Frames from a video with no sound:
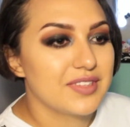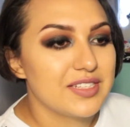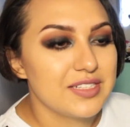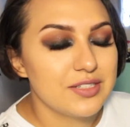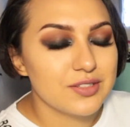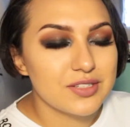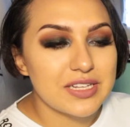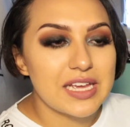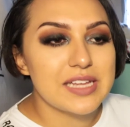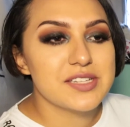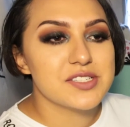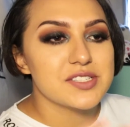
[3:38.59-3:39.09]

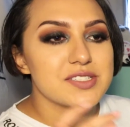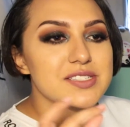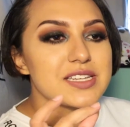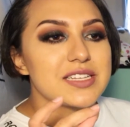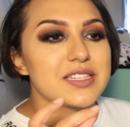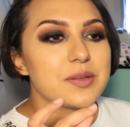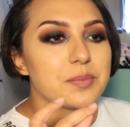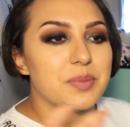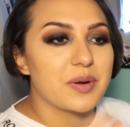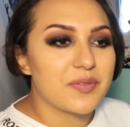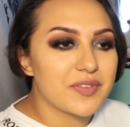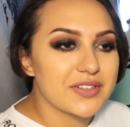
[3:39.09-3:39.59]
Dude, it's just
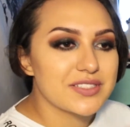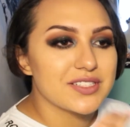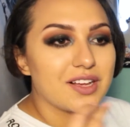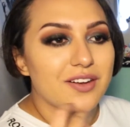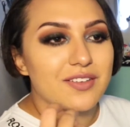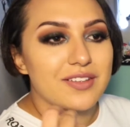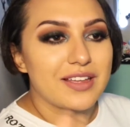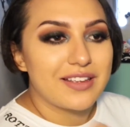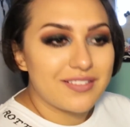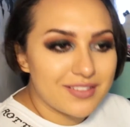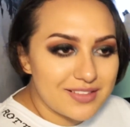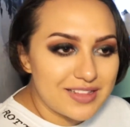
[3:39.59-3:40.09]
like the perfect
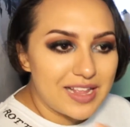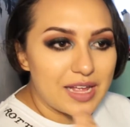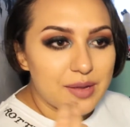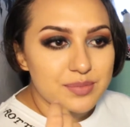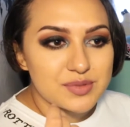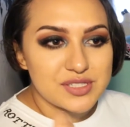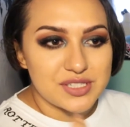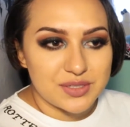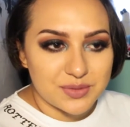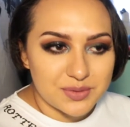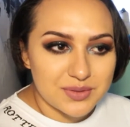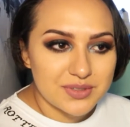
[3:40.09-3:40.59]
song to like
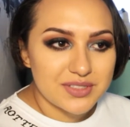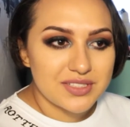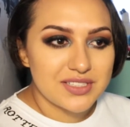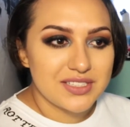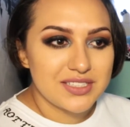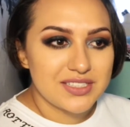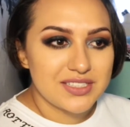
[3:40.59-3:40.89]
snap to.